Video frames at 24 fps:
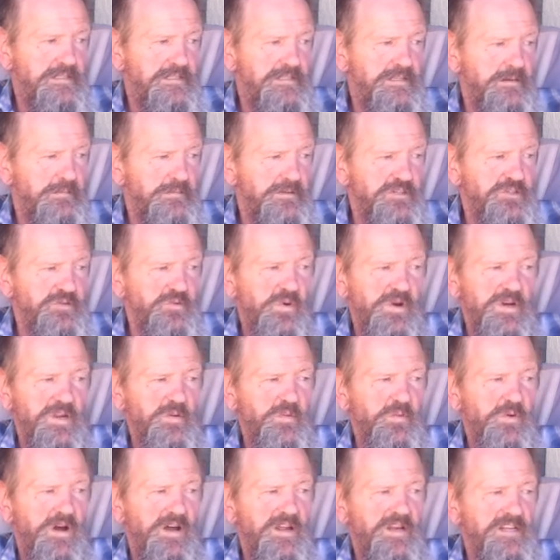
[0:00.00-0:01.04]
Number
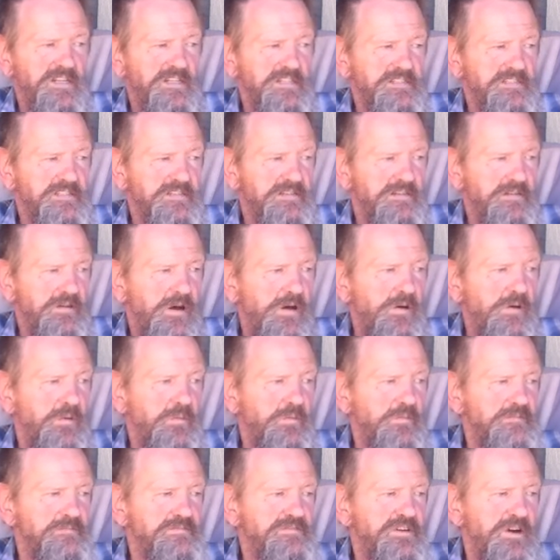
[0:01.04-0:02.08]
21 is,
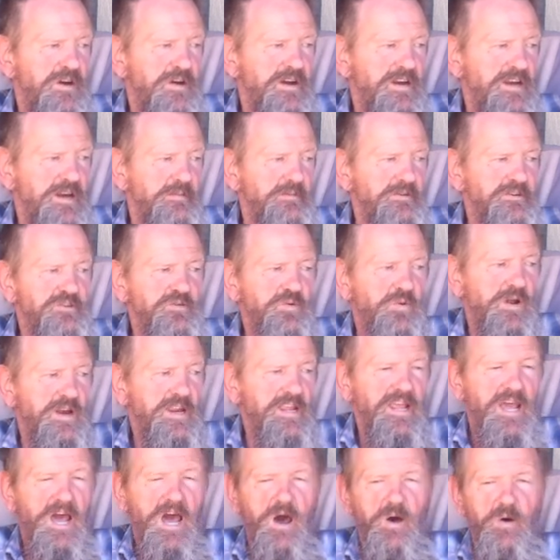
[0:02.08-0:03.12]
number
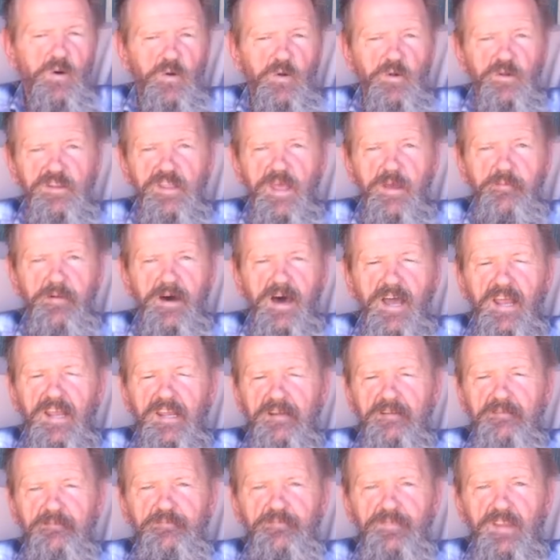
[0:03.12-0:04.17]
20. How old am I?
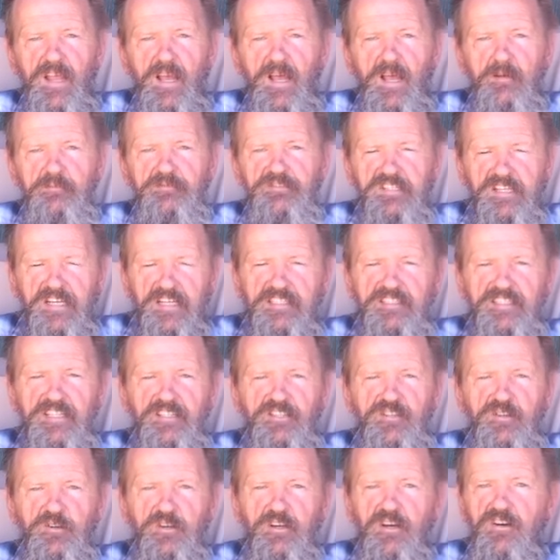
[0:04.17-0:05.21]

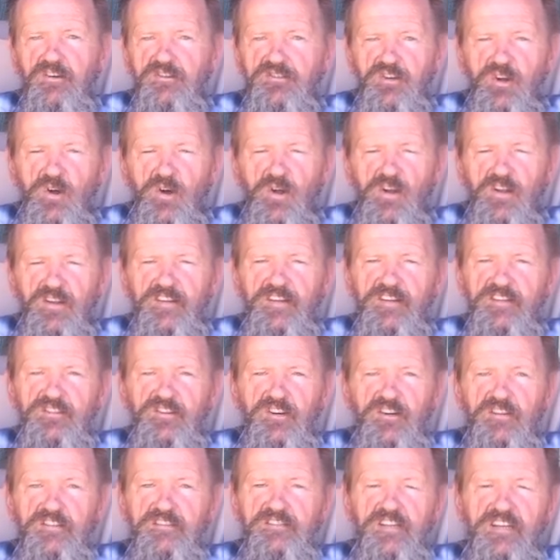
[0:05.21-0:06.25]
62 years old.
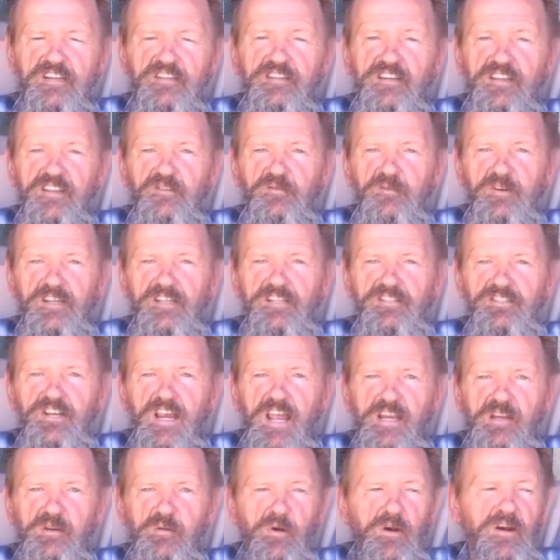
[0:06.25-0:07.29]
Turned 63 in
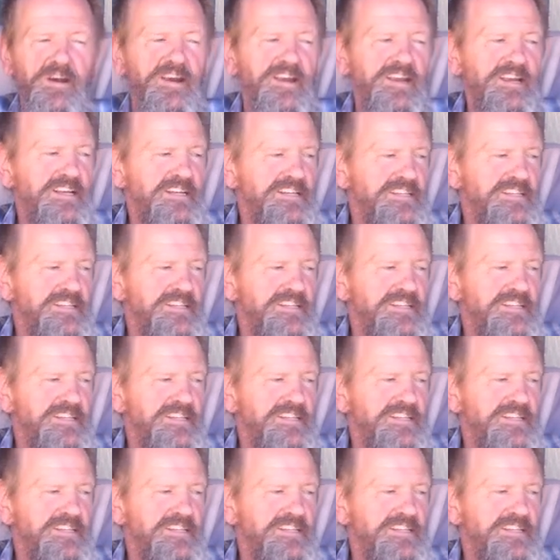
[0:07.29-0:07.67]
January.